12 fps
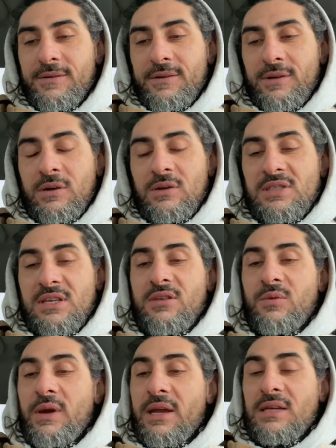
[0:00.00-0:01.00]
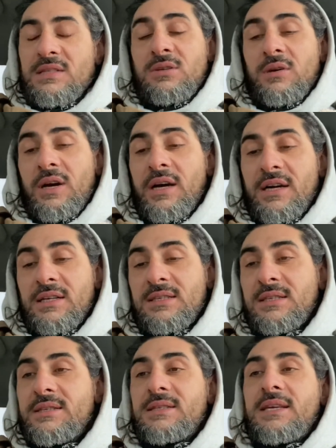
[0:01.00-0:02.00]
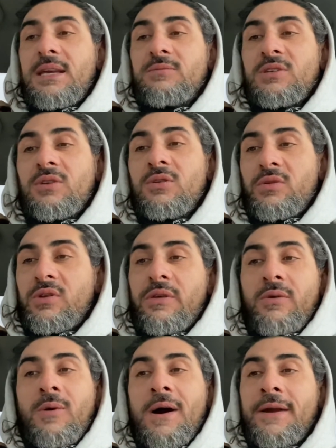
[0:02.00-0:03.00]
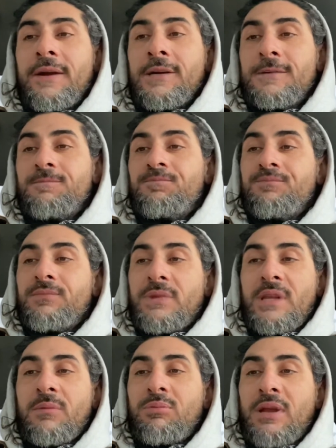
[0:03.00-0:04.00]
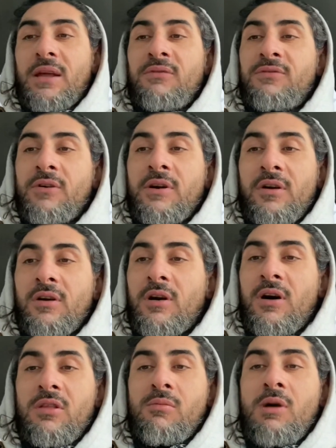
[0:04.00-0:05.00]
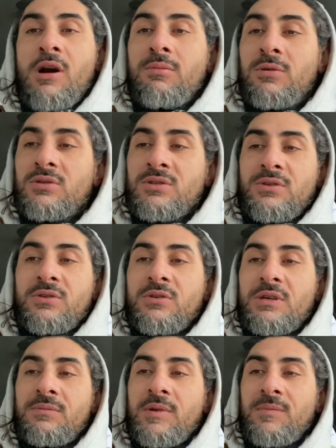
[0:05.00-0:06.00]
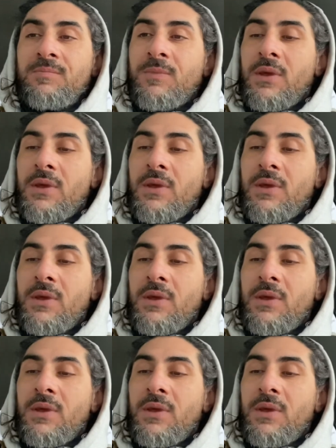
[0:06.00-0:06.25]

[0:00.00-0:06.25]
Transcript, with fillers: It goes either way because yo, honestly, this game's gonna go to the wire. They're playing for all the marbles. You know what I mean?